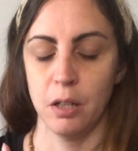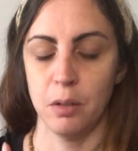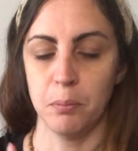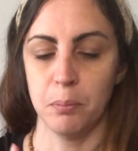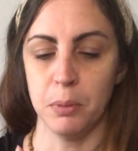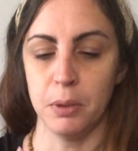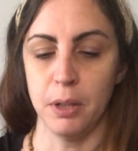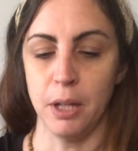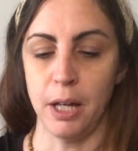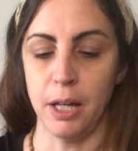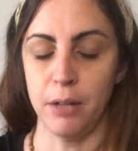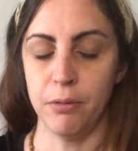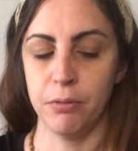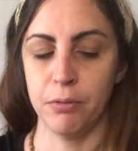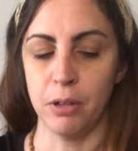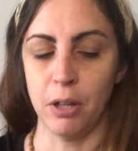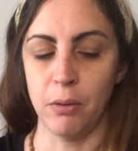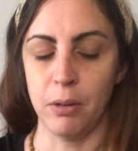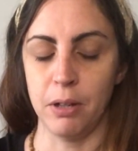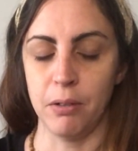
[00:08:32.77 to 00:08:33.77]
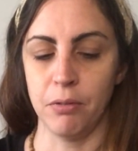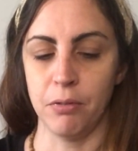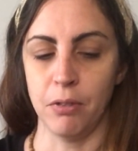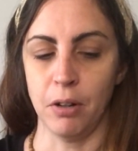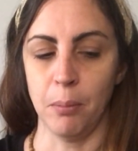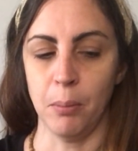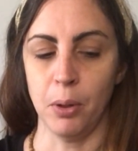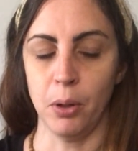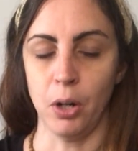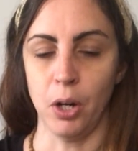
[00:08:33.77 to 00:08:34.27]
blood flowing
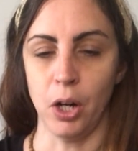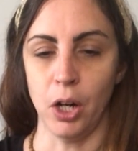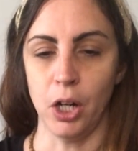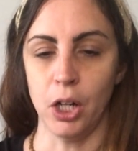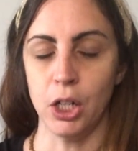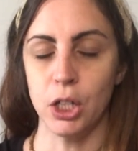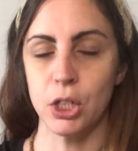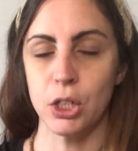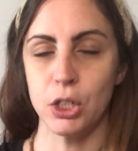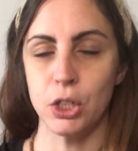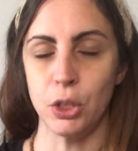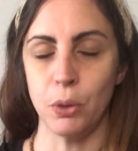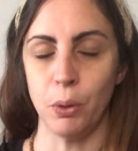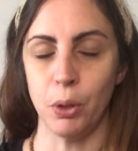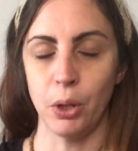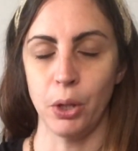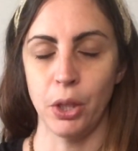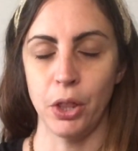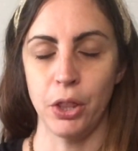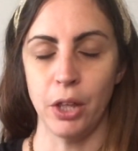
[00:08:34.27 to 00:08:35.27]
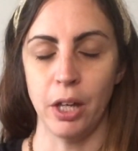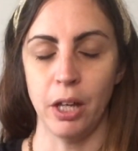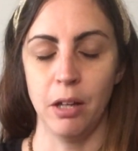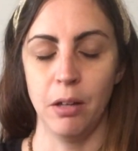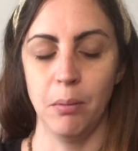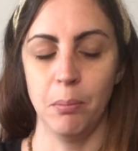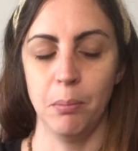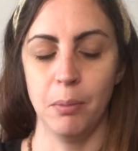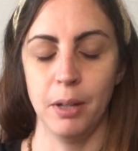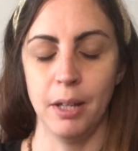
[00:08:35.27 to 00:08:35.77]
from her heart to her
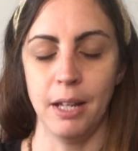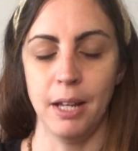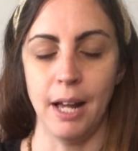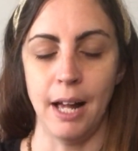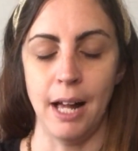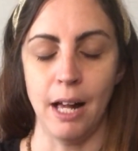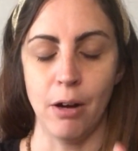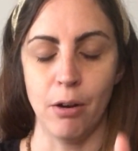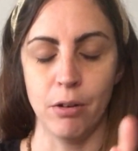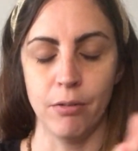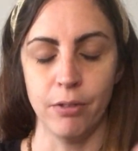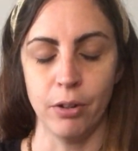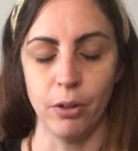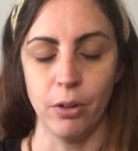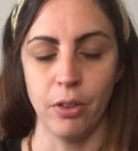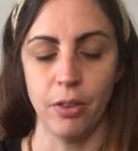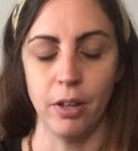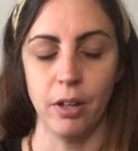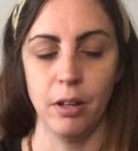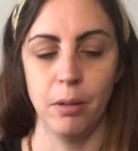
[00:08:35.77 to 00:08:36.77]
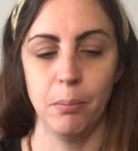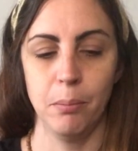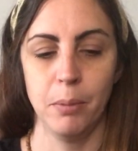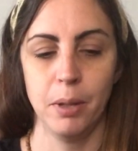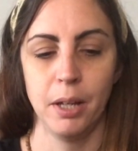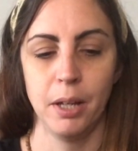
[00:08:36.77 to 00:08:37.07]
thumb and out of her thumb,